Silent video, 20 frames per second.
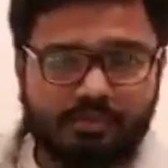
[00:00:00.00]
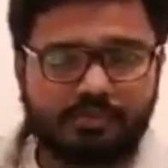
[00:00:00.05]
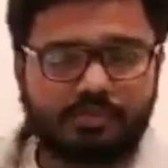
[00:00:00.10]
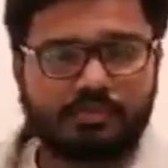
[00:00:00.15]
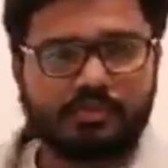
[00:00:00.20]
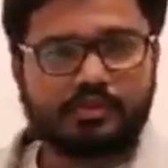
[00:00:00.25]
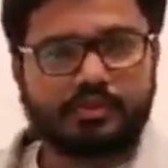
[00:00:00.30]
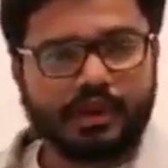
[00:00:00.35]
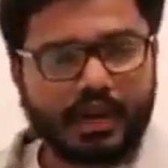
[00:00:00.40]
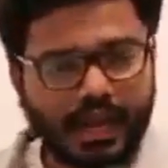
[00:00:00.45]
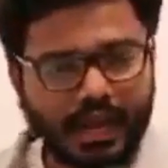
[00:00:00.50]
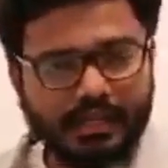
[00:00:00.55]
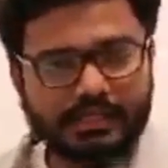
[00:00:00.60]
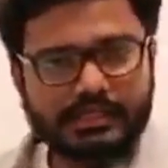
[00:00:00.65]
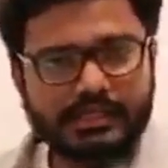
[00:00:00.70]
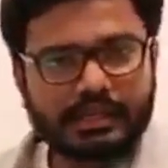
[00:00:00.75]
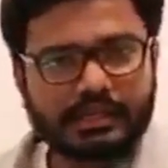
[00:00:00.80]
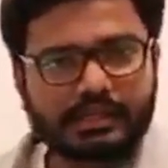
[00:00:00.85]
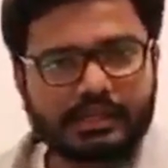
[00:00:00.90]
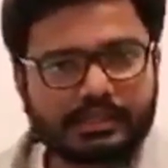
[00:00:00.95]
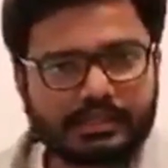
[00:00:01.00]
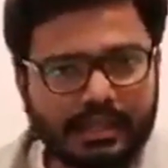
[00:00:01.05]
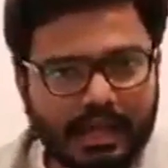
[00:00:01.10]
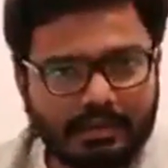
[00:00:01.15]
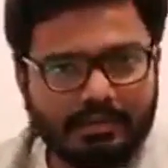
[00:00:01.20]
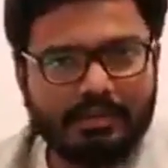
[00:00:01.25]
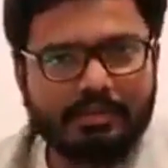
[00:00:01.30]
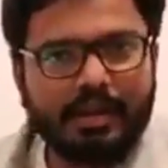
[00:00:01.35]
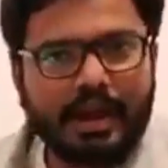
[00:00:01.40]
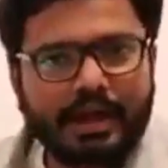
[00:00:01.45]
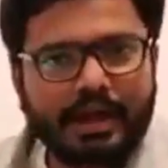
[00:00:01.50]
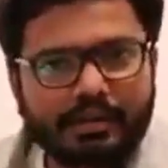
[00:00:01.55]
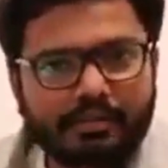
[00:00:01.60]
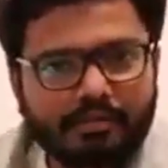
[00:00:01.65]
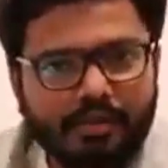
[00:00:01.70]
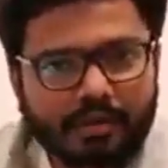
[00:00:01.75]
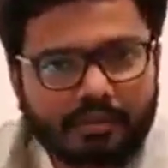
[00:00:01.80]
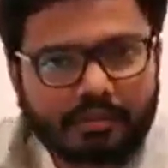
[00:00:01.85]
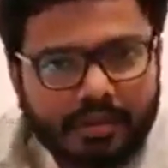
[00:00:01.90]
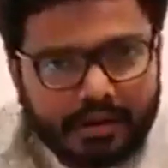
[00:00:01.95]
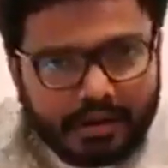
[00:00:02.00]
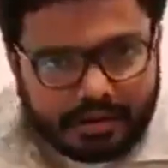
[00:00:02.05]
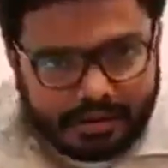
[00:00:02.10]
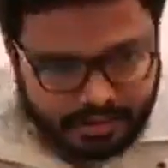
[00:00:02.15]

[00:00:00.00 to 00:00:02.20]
So try answering this, I'll be back in one minute.